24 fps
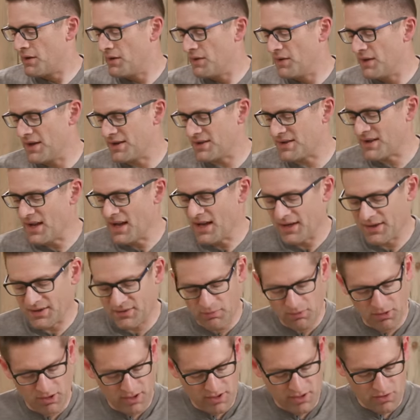This thing is
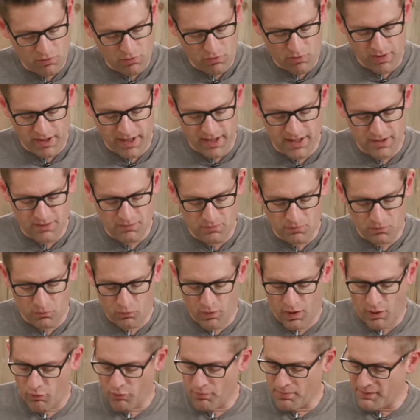really cool, and
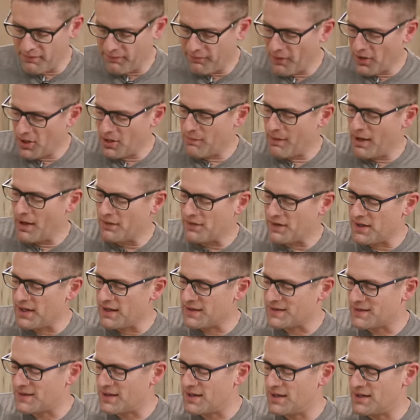what will be fun about
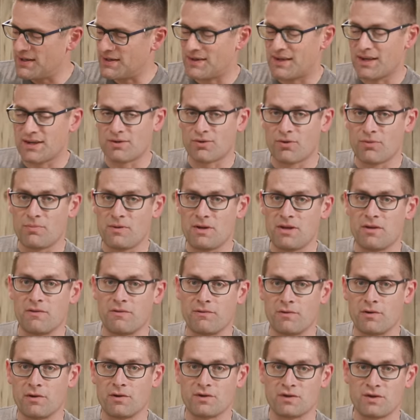this is this will be the
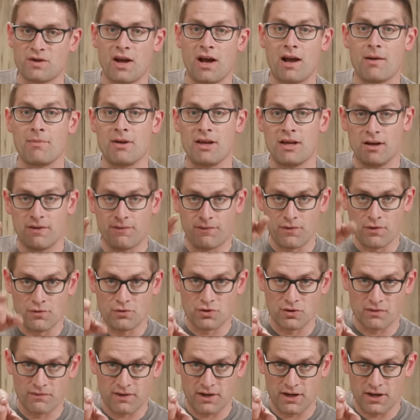first time in a
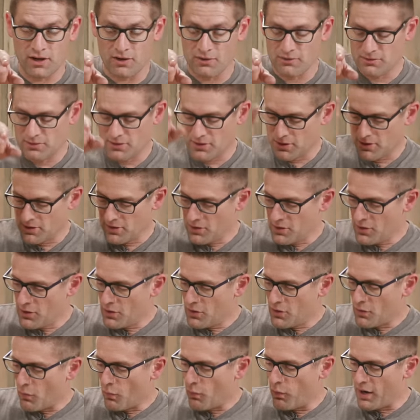future video
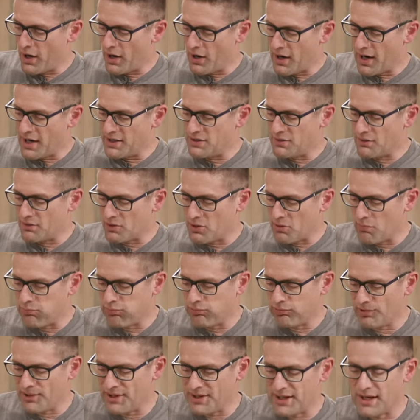where I do a
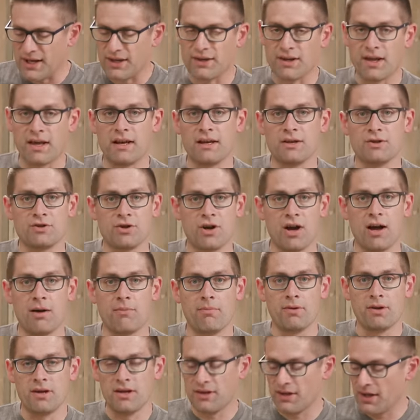complete inletting
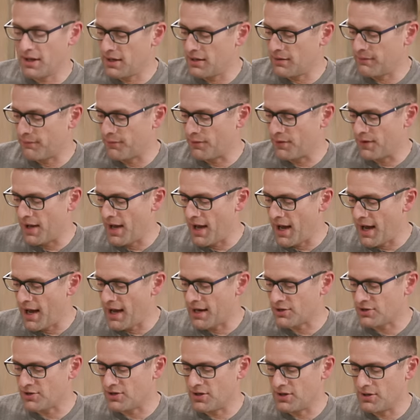job. Inletting for the
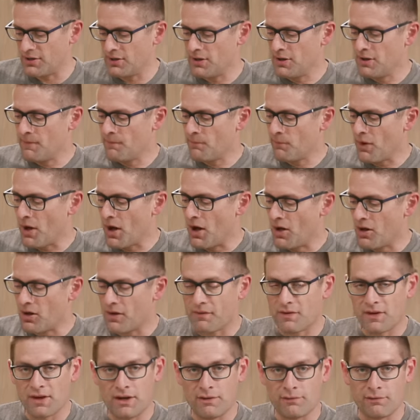action, all
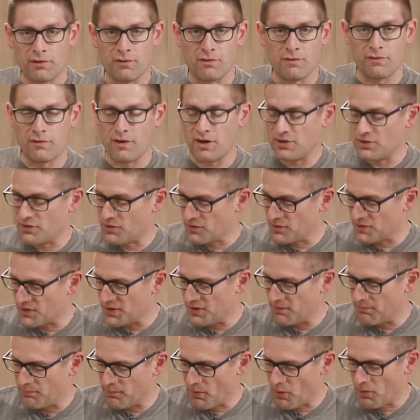of the different features,
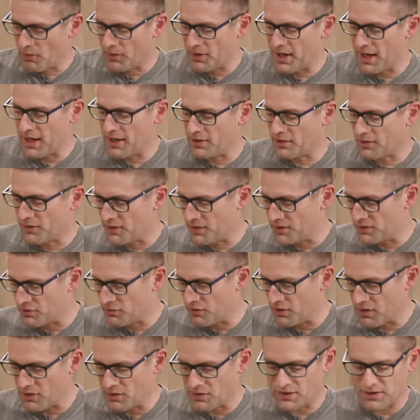the bolt handle, the
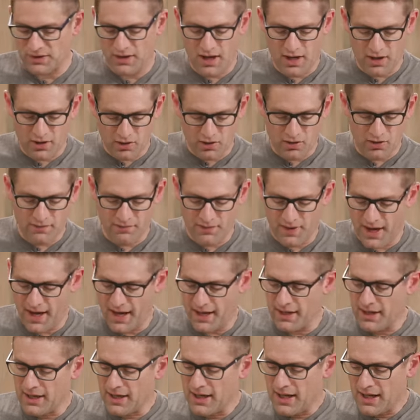trigger slot, all of
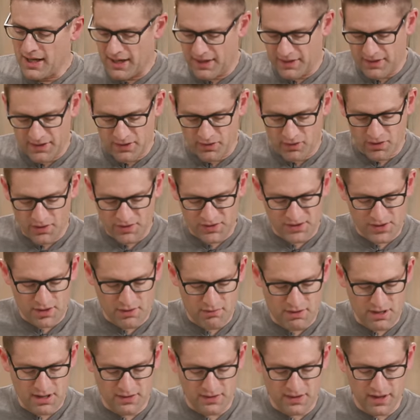that, and then
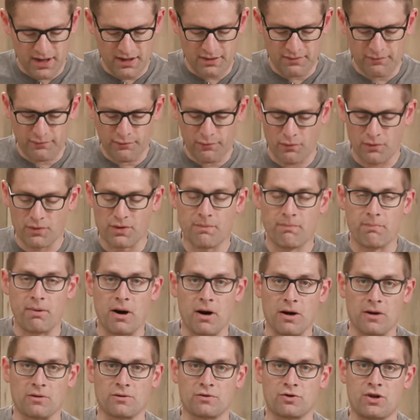also inlet for the
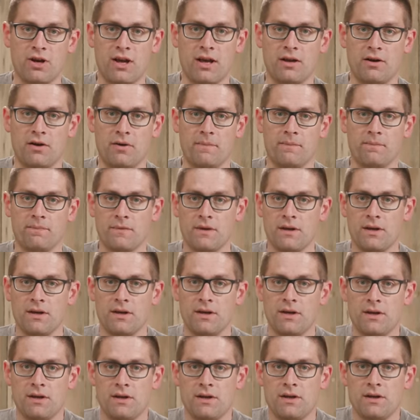barrel channel.
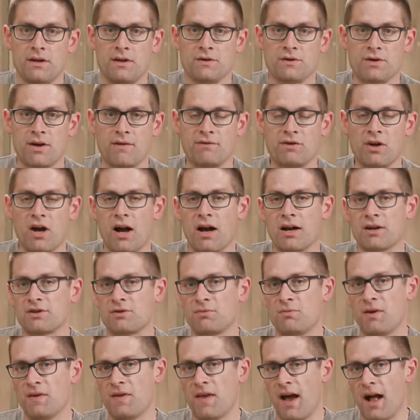So I've talked
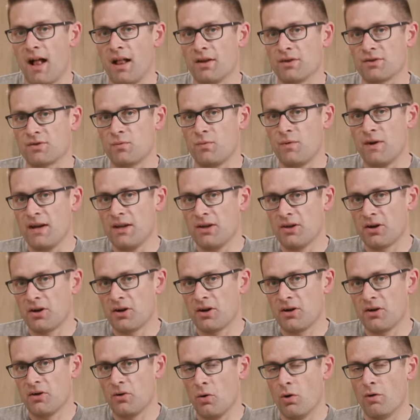with Alex
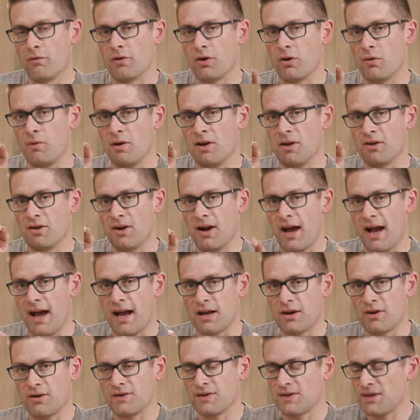Wheeler over at Wheeler
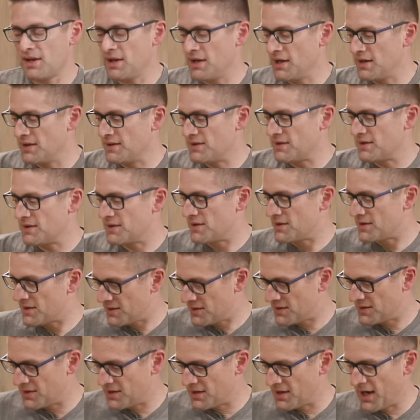Accuracy. He's
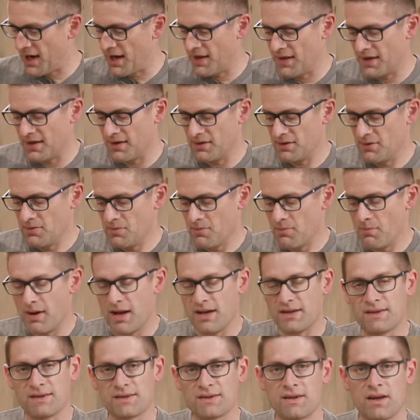the guy that
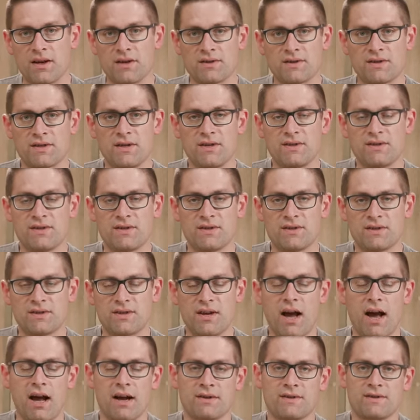makes and sells these
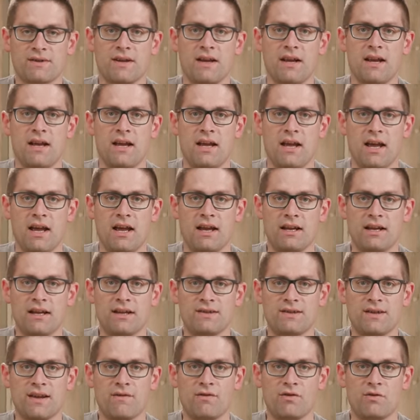stocks, and
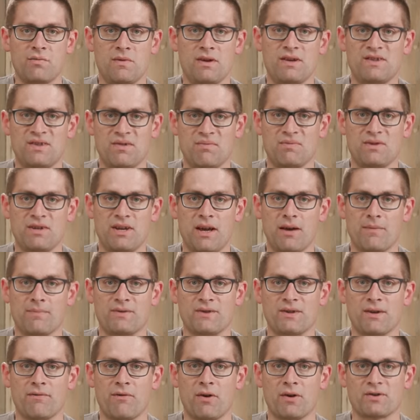he's given me some
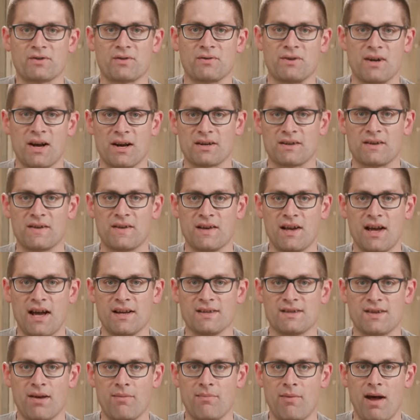tips. I've also talked to the
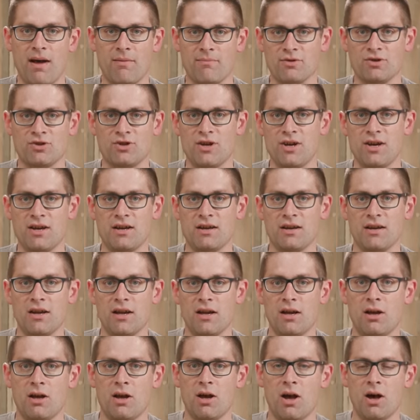guys at Bat Machine
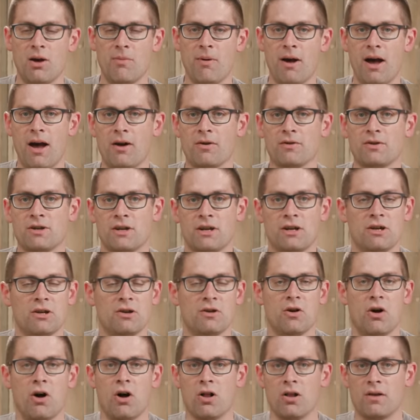about
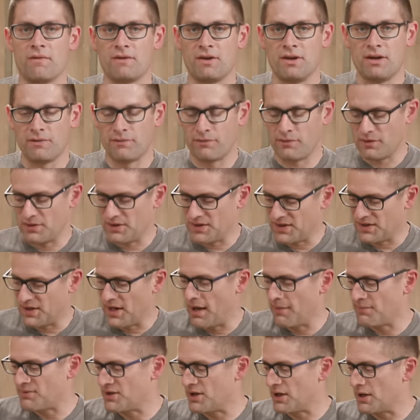all of the different
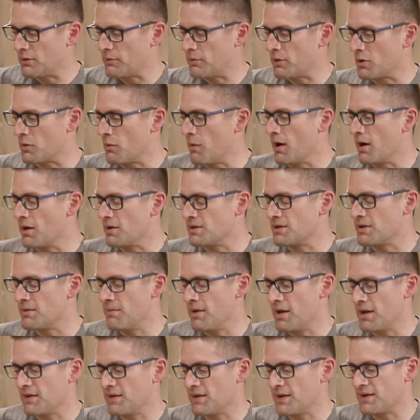steps that are required to
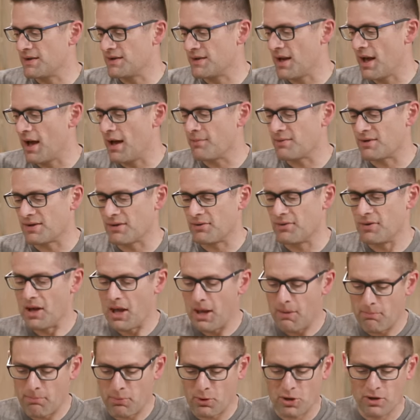make this absolutely
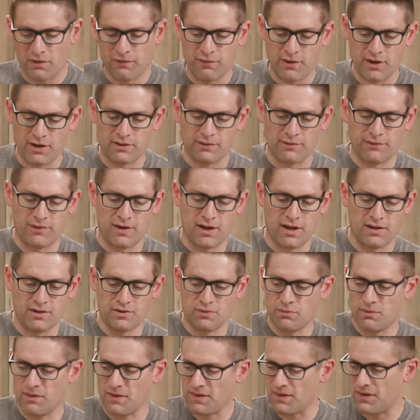a perfect fit
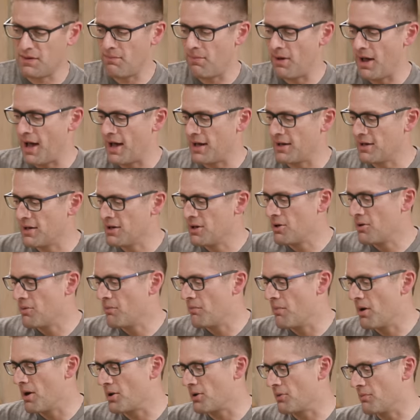with the Bat
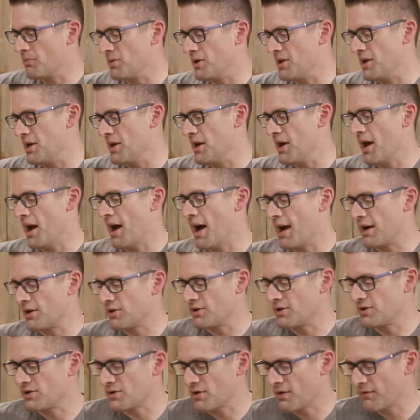Model B
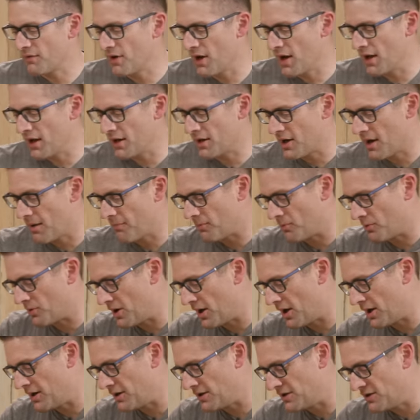Action. So I've got a couple
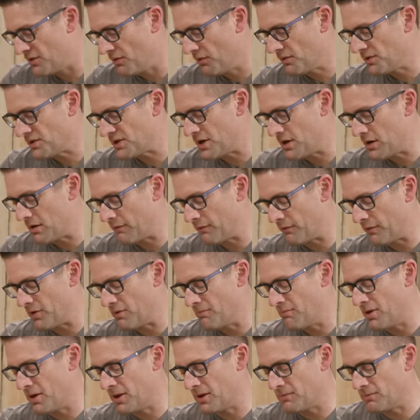cutting tools here for the
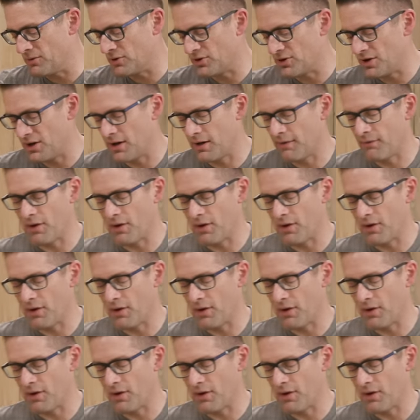milling machine.